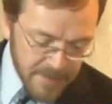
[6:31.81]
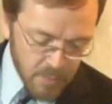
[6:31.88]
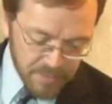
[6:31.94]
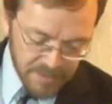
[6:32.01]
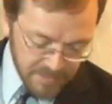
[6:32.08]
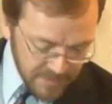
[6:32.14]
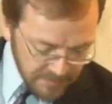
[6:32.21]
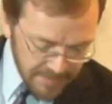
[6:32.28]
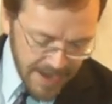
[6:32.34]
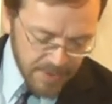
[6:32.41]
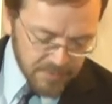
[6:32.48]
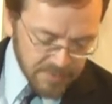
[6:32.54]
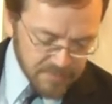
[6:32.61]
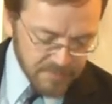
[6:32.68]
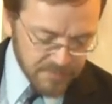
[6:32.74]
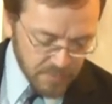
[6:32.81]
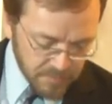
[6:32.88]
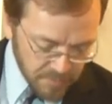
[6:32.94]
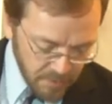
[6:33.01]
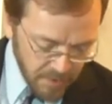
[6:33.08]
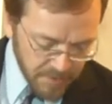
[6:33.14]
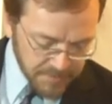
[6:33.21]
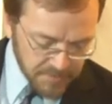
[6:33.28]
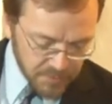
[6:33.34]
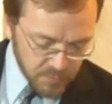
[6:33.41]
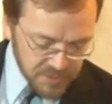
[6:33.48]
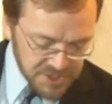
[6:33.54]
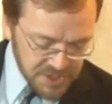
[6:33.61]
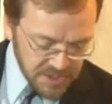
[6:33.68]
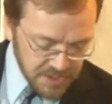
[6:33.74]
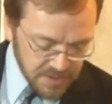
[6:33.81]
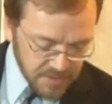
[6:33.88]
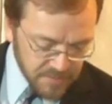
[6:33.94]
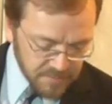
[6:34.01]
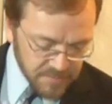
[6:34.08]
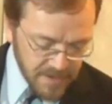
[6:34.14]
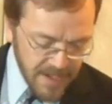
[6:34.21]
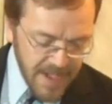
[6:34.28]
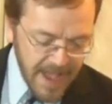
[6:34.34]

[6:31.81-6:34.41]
within the allowance of those laws under which he is,